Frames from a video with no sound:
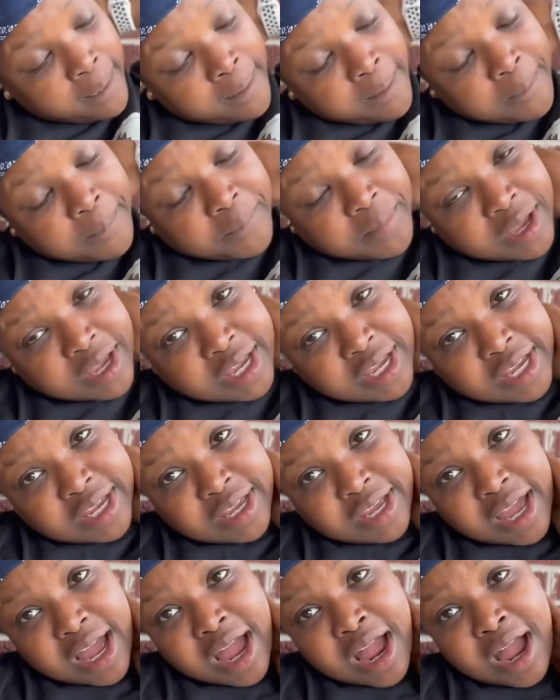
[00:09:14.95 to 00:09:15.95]

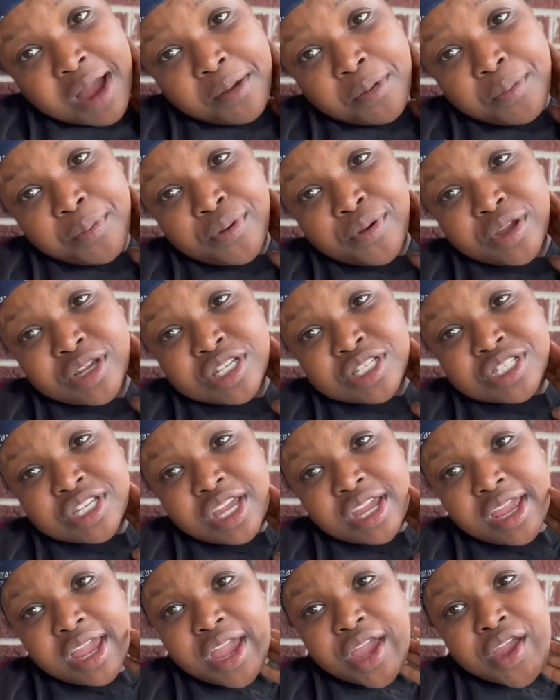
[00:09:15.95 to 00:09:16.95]
man, I
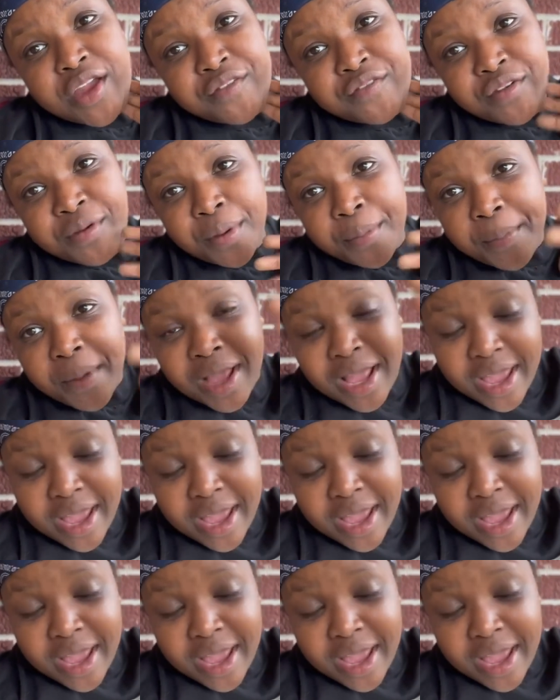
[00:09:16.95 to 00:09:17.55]
appreciate every...